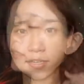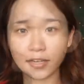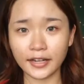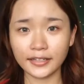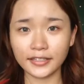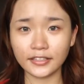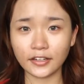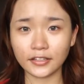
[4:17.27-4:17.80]
And
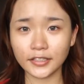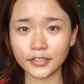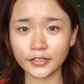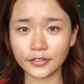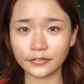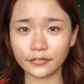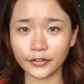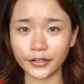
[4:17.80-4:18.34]
in order to
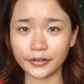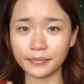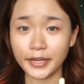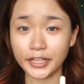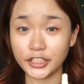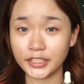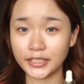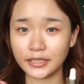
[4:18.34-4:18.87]
avoid
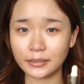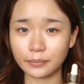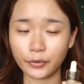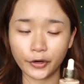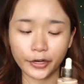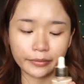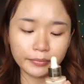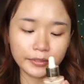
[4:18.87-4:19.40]
major
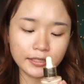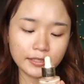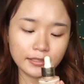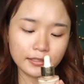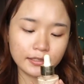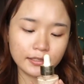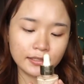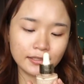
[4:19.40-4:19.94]

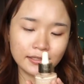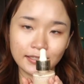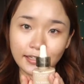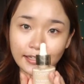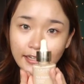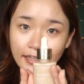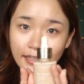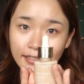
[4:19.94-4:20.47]
disappointment,
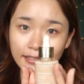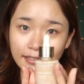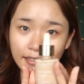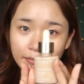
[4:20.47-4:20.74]
again, I'm